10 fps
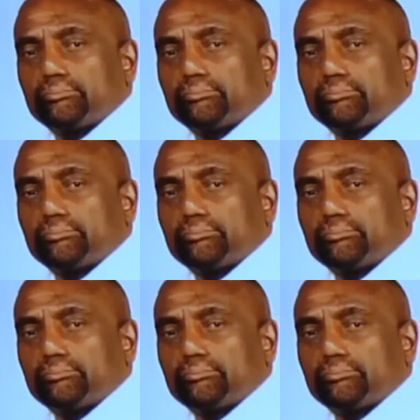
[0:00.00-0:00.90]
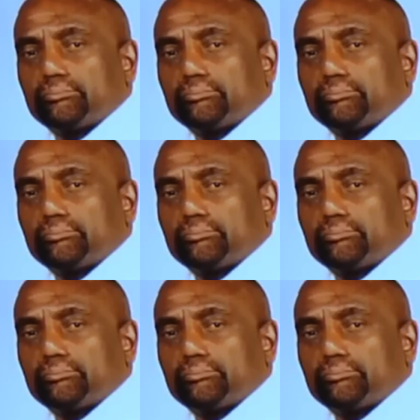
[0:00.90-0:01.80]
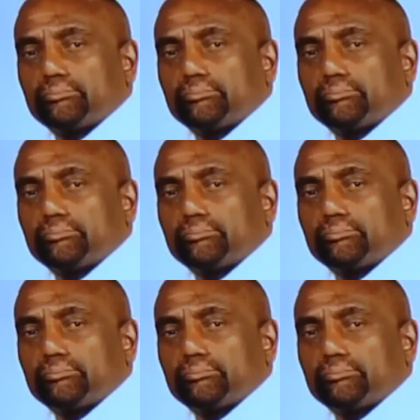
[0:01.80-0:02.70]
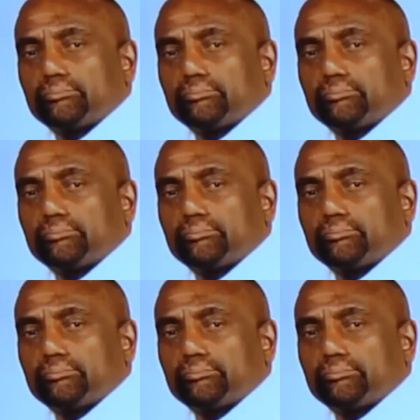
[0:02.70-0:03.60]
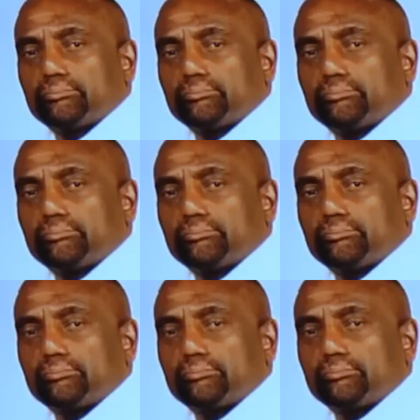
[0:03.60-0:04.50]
No words are spoken by the person on screen.